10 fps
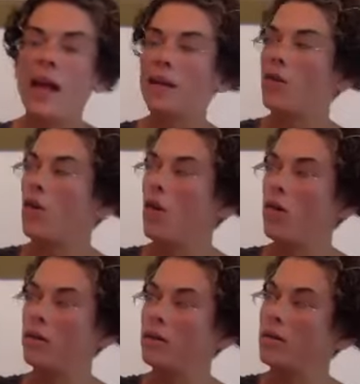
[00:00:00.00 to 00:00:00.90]
had a
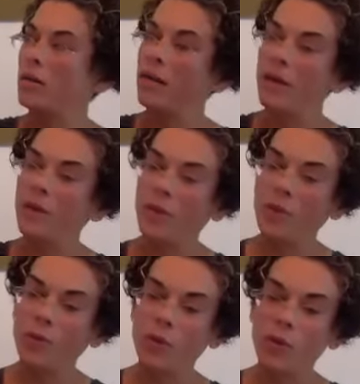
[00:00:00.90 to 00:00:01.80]
hawk like come
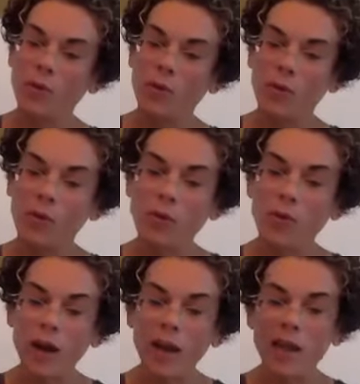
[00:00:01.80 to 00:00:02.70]
through
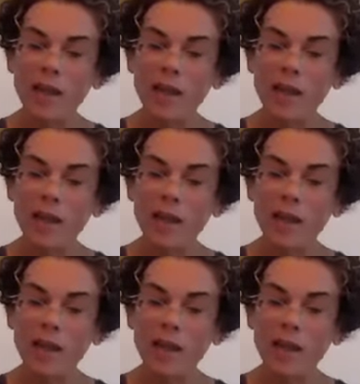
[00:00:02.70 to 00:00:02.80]
right